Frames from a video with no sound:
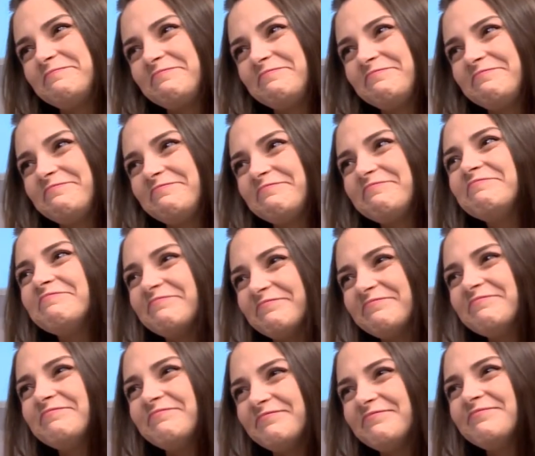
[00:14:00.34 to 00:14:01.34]
for me
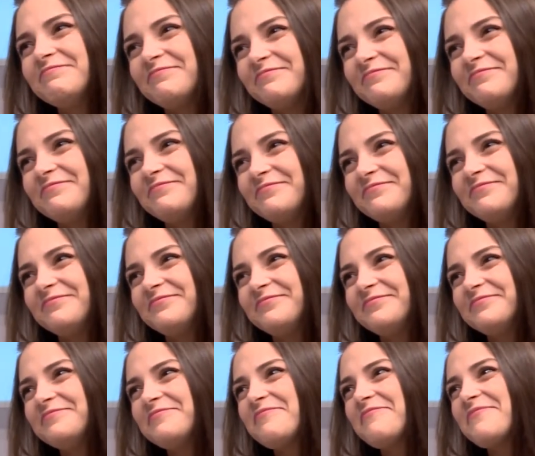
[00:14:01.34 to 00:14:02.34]
was testing
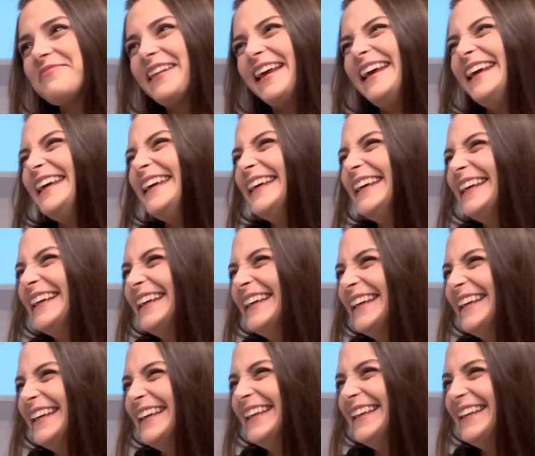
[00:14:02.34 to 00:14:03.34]
3
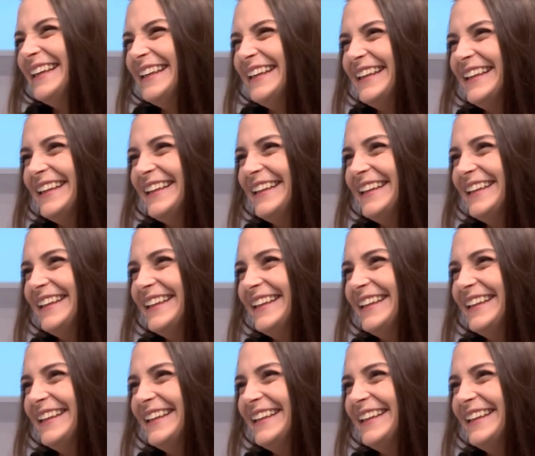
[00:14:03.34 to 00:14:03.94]
days before,